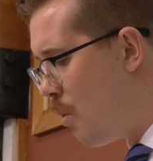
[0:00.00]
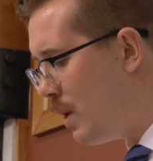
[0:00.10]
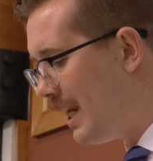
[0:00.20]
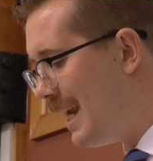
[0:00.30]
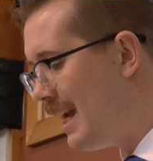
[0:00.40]
We
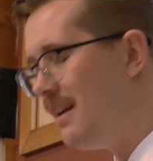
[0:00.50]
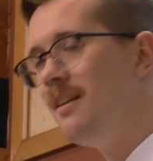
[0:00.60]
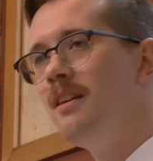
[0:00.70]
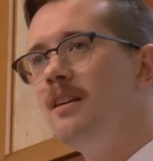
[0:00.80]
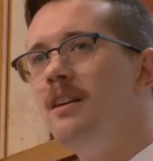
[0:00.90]
can't
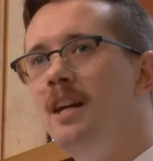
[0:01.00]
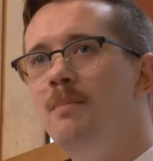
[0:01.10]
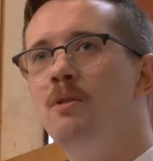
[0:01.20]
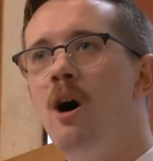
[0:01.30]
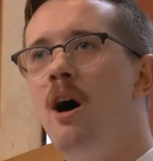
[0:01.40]

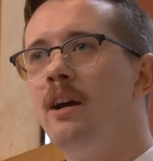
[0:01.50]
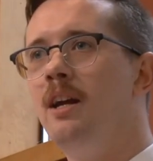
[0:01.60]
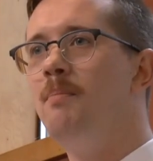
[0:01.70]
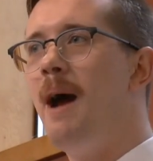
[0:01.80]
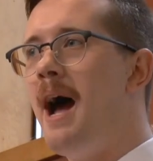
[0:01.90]
keep
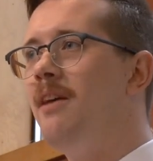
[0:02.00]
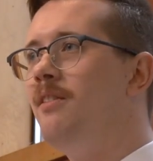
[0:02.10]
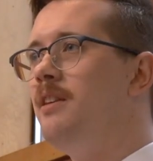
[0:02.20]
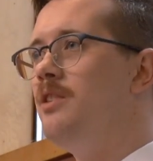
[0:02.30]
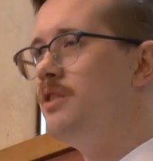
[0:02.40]
talking
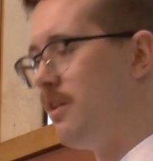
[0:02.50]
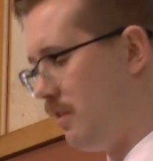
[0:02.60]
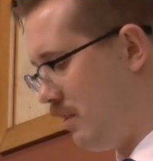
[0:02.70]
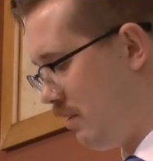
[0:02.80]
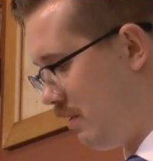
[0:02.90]
past each other.